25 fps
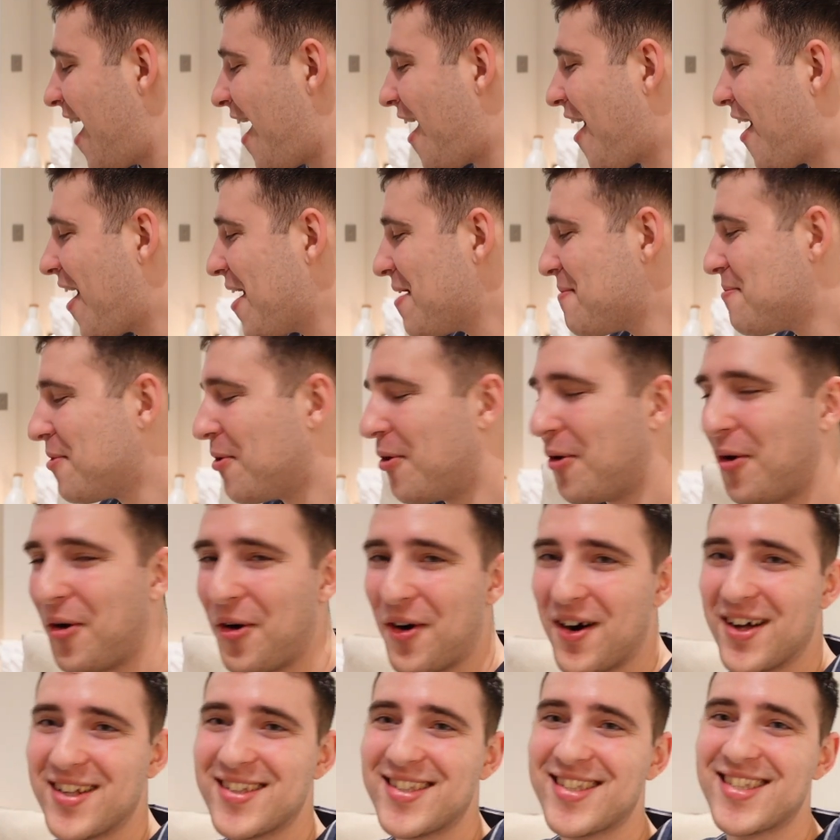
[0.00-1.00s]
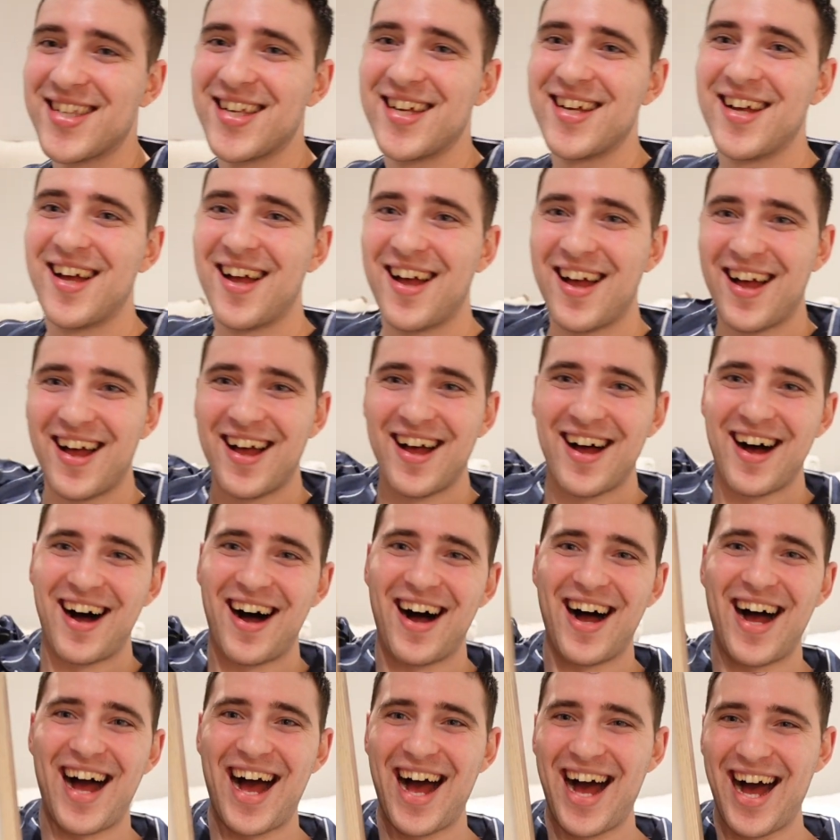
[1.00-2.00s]
I bought...
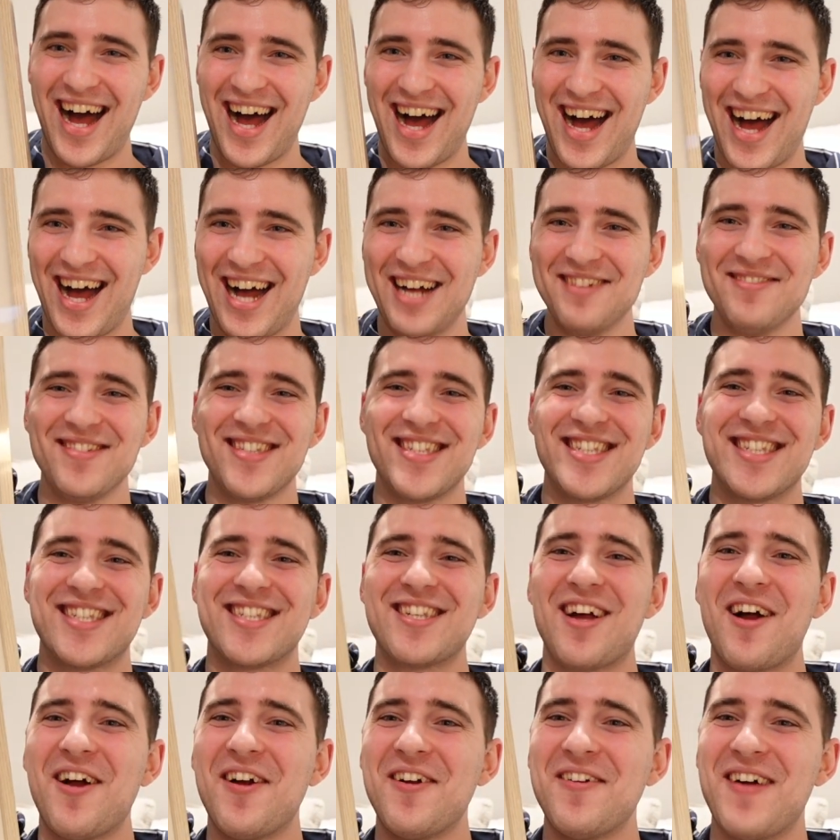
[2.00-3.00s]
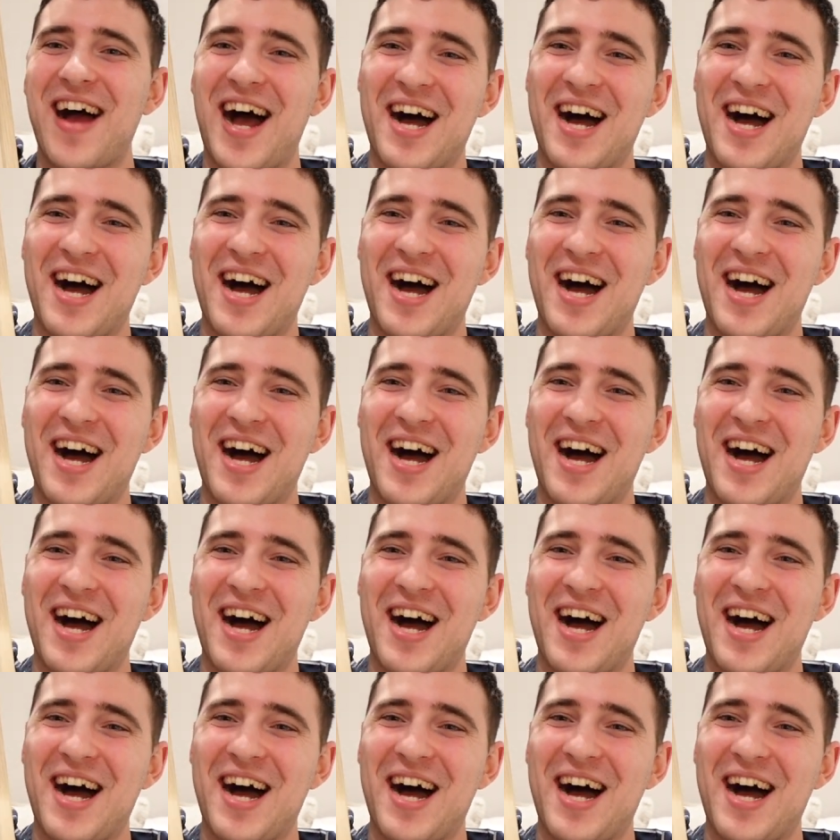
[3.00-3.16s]
I'm so